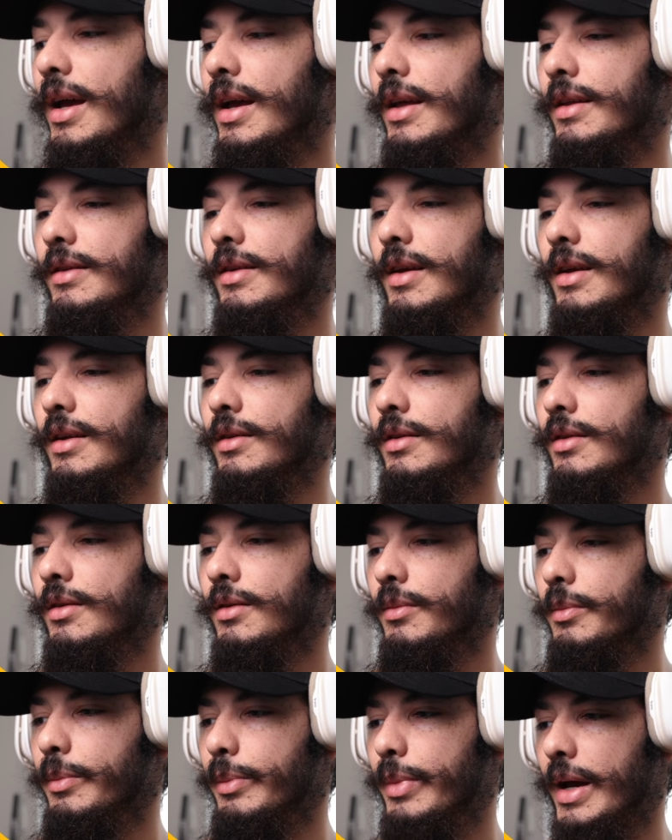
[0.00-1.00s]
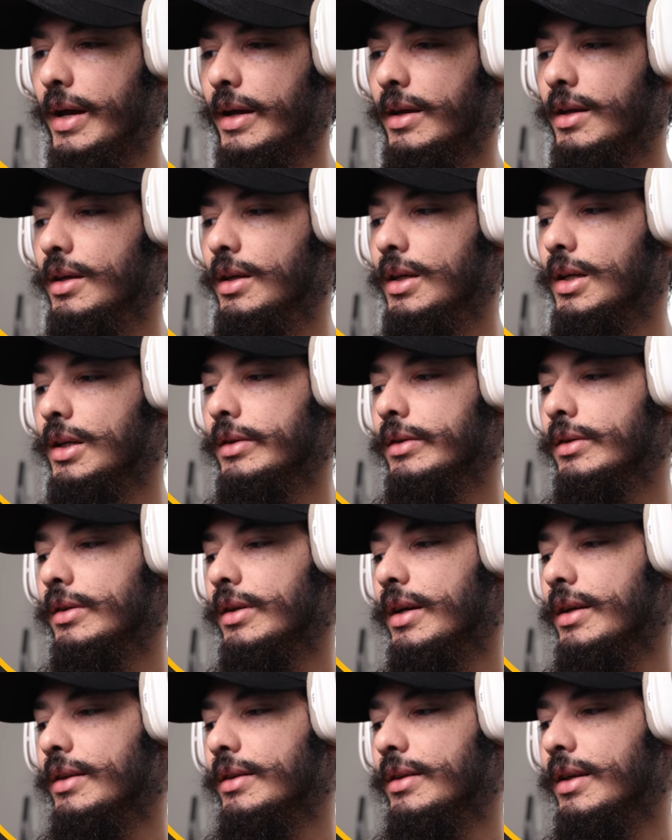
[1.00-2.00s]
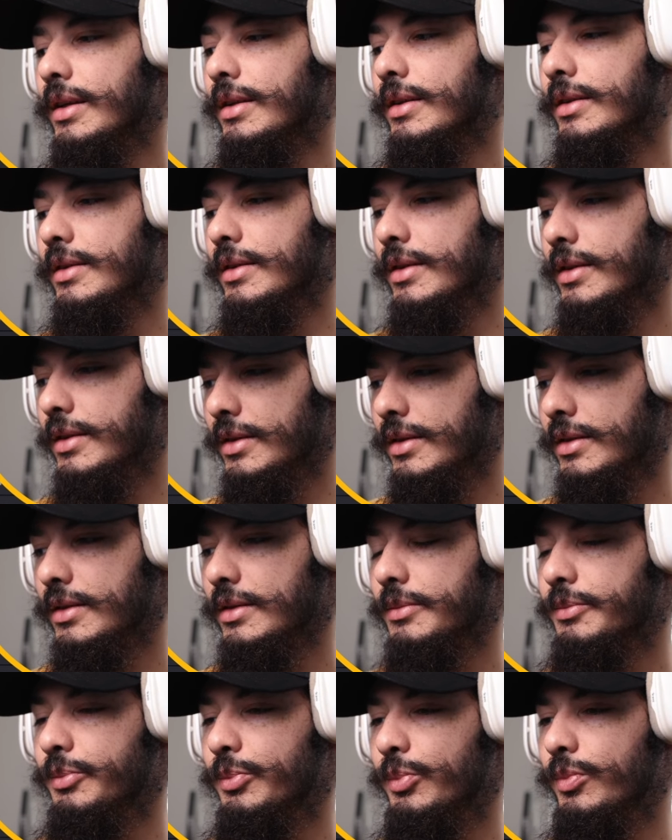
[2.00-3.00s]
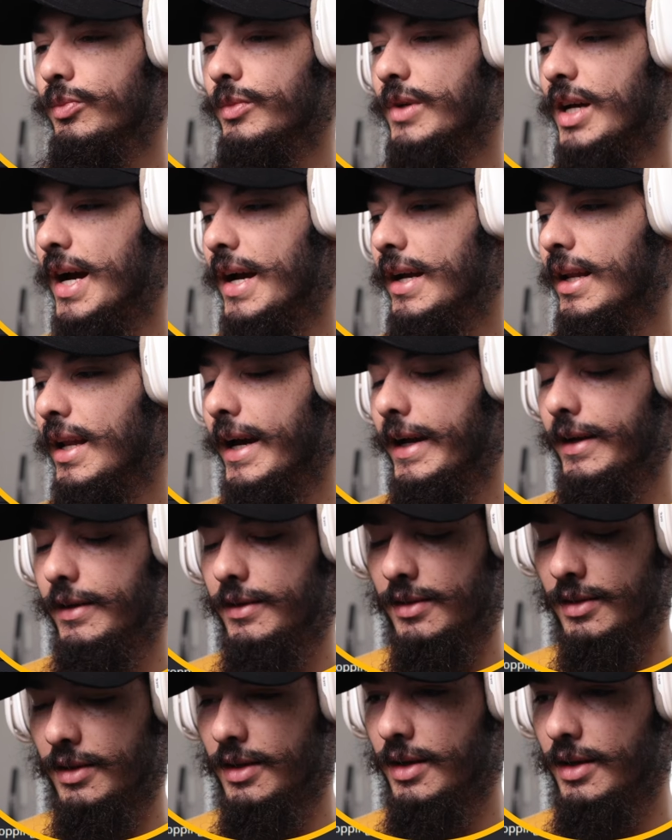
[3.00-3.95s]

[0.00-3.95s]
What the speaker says: and then back here, and then highlight